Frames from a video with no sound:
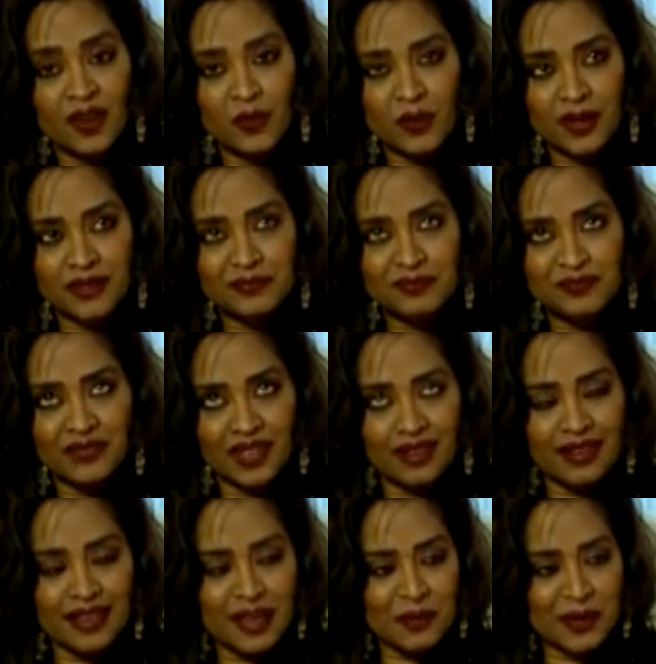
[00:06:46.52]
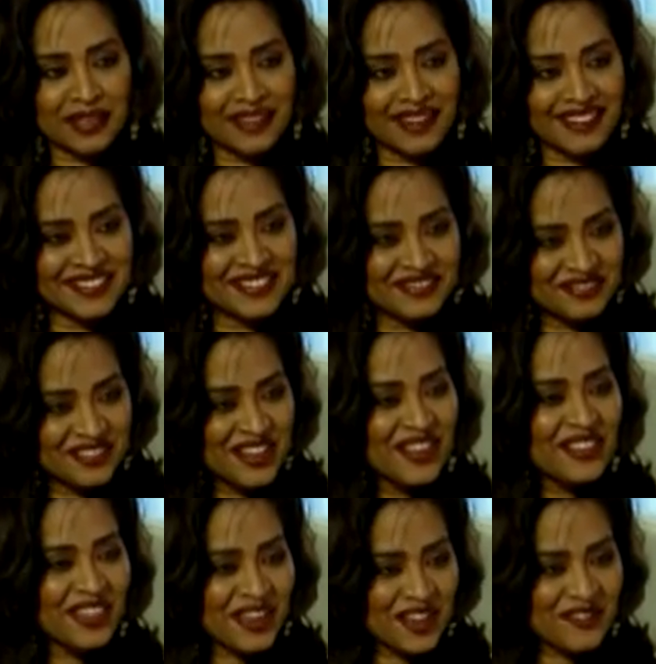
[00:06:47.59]
Well, I'll think about that.
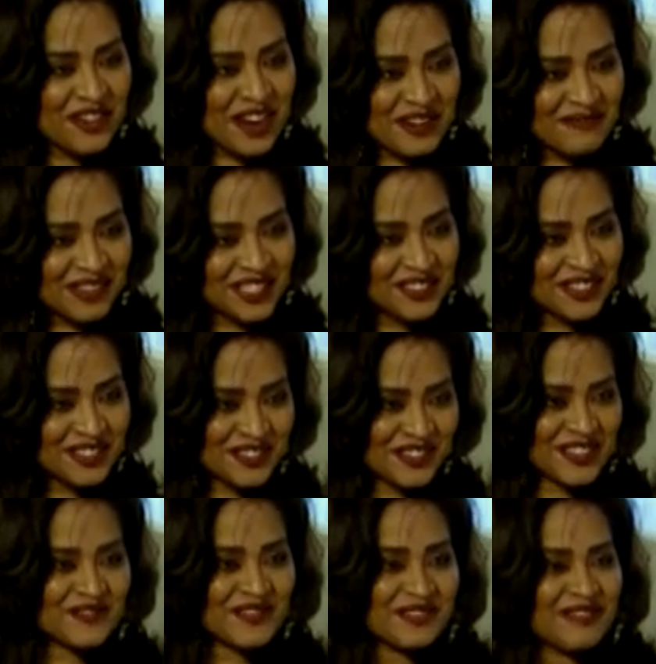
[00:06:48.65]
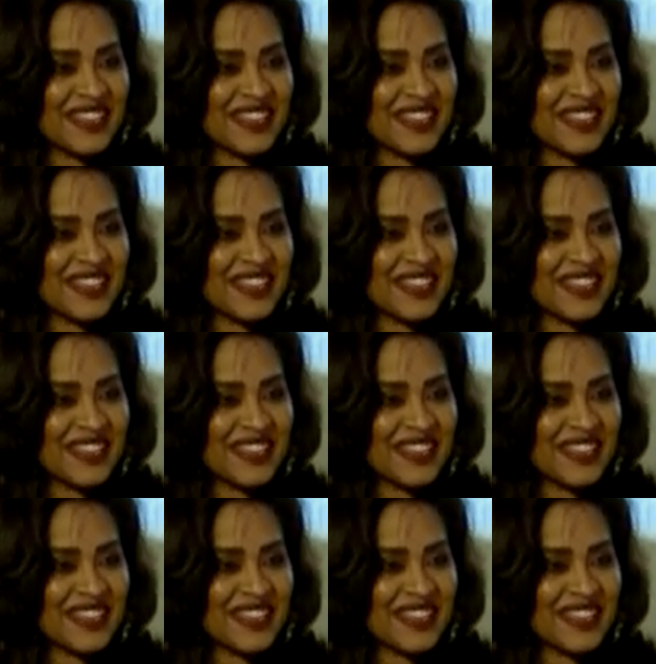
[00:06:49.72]
Thank you very much for talking with me,